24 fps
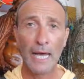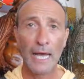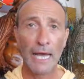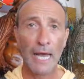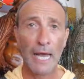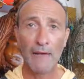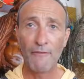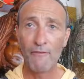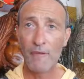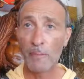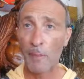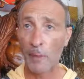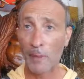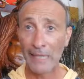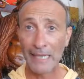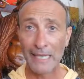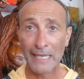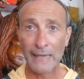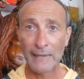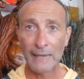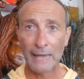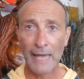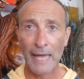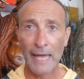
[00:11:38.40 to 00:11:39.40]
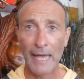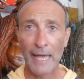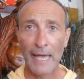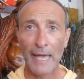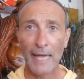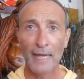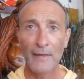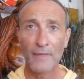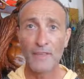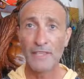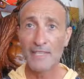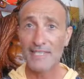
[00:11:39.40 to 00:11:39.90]
everybody in there,
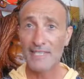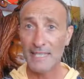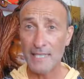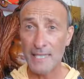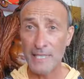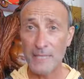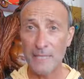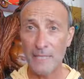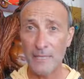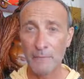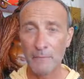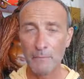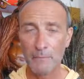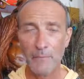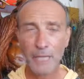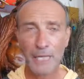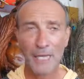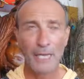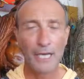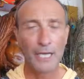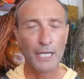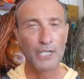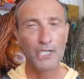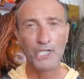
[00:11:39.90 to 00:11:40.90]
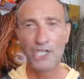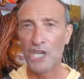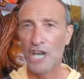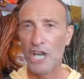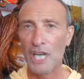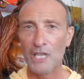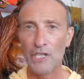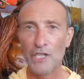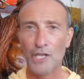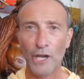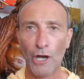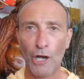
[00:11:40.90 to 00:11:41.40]
the system, and
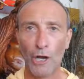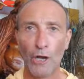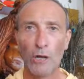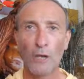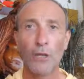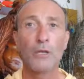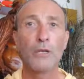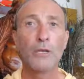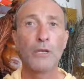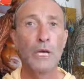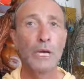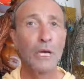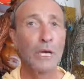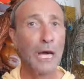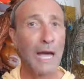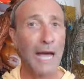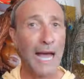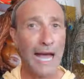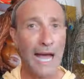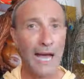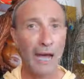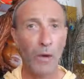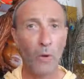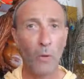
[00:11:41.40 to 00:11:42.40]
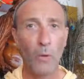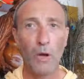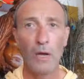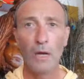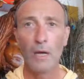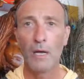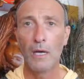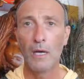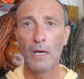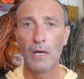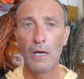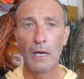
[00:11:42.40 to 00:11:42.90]
change it all.
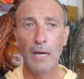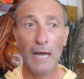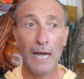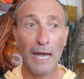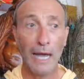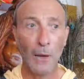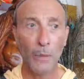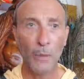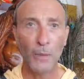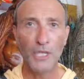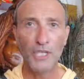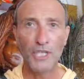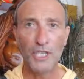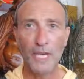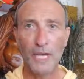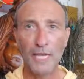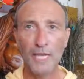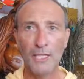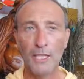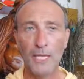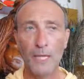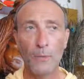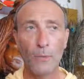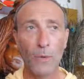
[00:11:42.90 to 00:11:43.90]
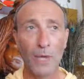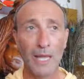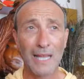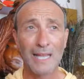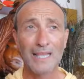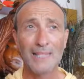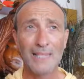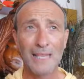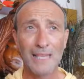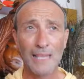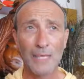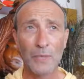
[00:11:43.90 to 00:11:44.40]
How we change it? Well, I
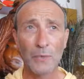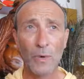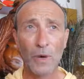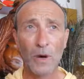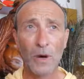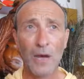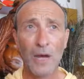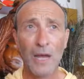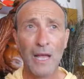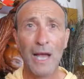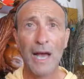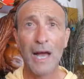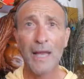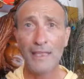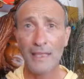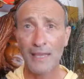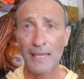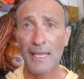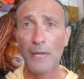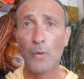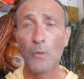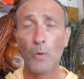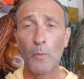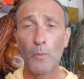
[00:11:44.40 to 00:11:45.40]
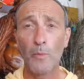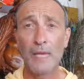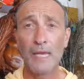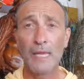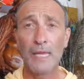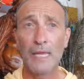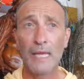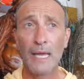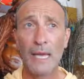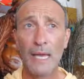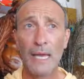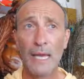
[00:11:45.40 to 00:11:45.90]
tell you what, I think it would
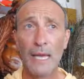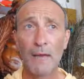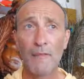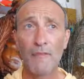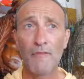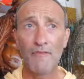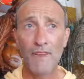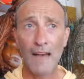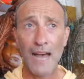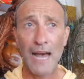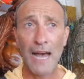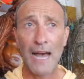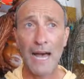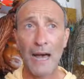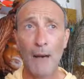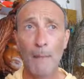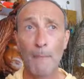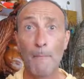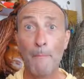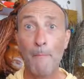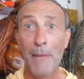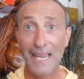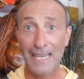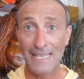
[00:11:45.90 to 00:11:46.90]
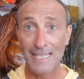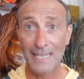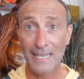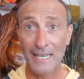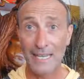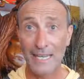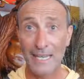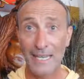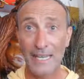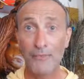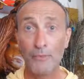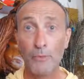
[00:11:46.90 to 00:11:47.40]
be far
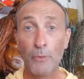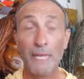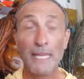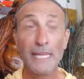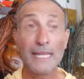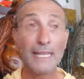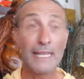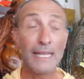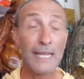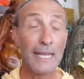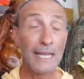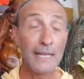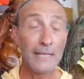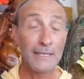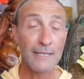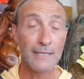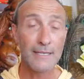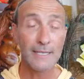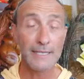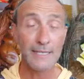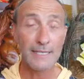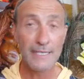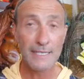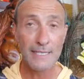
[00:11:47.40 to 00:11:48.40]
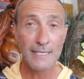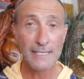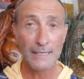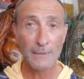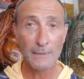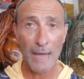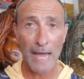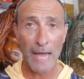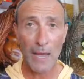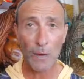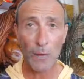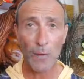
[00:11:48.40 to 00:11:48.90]
better if we kicked the
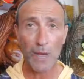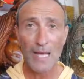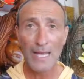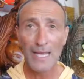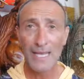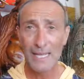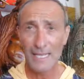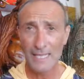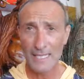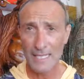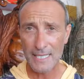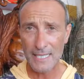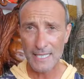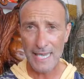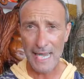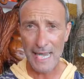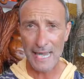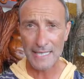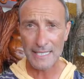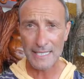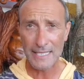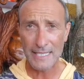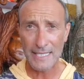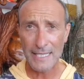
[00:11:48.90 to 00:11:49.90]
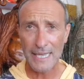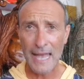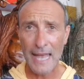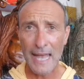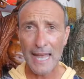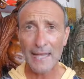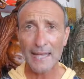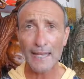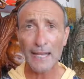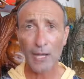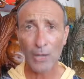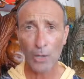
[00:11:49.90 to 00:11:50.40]
system out and started
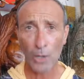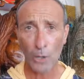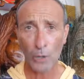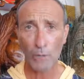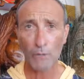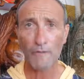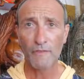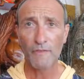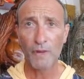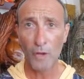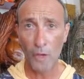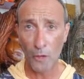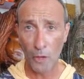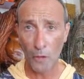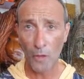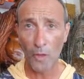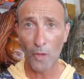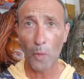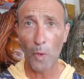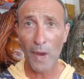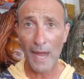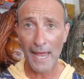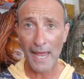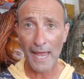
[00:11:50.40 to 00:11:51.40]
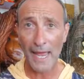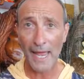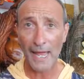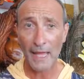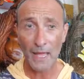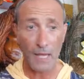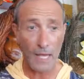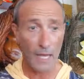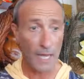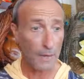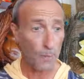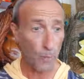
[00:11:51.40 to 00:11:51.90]
again and looked for another way.
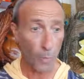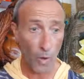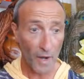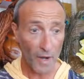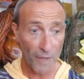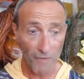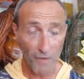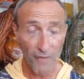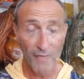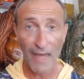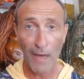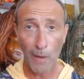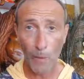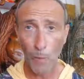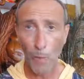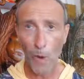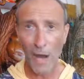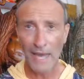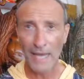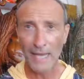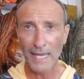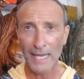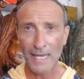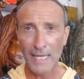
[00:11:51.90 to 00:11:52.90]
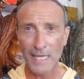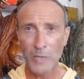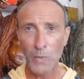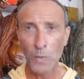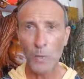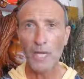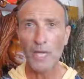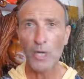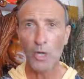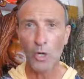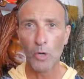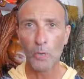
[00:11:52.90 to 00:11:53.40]
And whatever that way is,
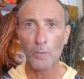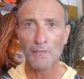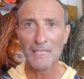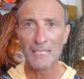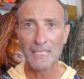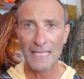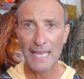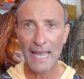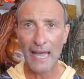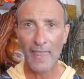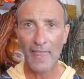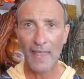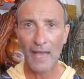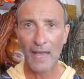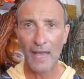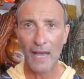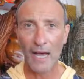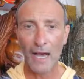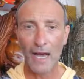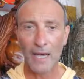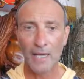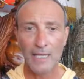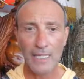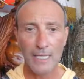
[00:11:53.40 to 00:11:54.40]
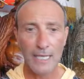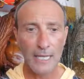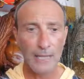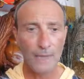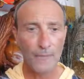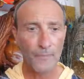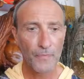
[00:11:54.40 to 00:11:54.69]
we come together as